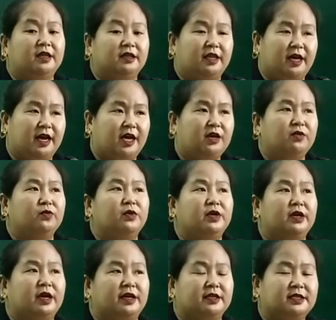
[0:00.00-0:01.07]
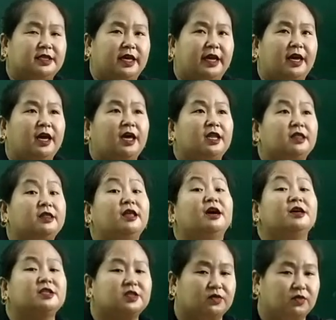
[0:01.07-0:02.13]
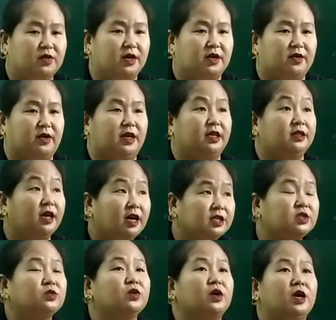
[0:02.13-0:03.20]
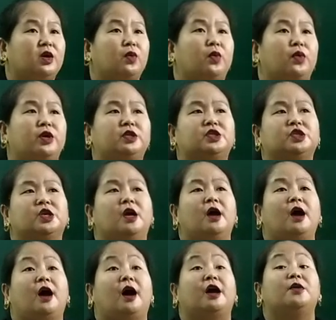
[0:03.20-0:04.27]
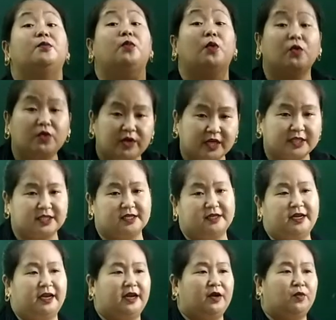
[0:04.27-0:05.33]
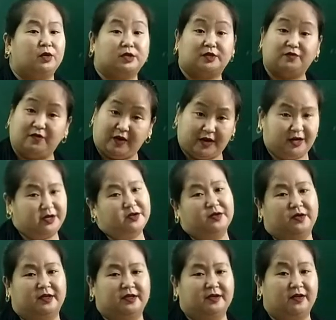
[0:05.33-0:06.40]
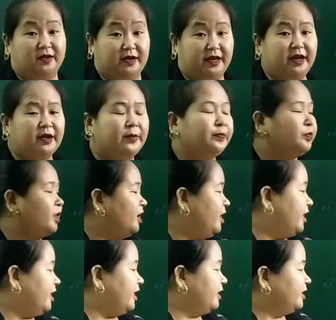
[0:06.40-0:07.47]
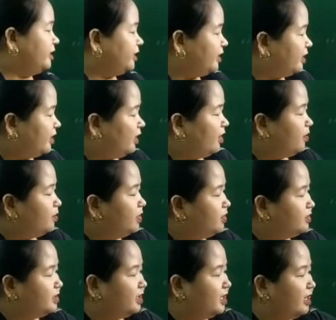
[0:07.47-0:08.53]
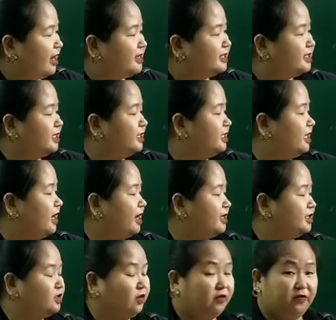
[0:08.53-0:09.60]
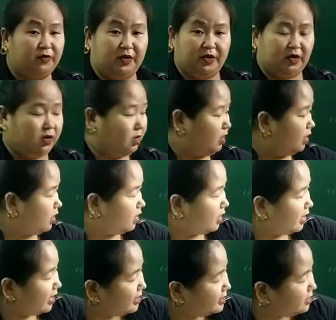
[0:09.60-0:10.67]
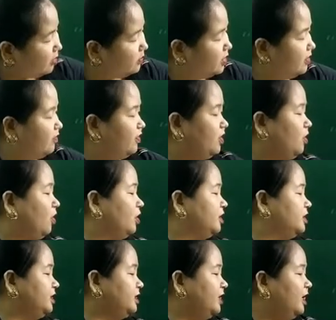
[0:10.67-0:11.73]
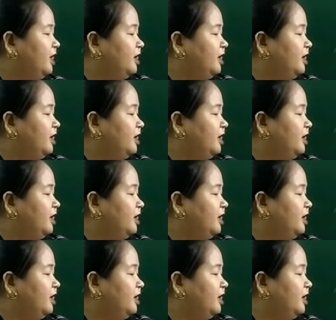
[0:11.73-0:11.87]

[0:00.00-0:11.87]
then we can say the sugar. Okay, the sugar which I bought yesterday was very good. Okay, and here beauty lies in the eyes of the beholder.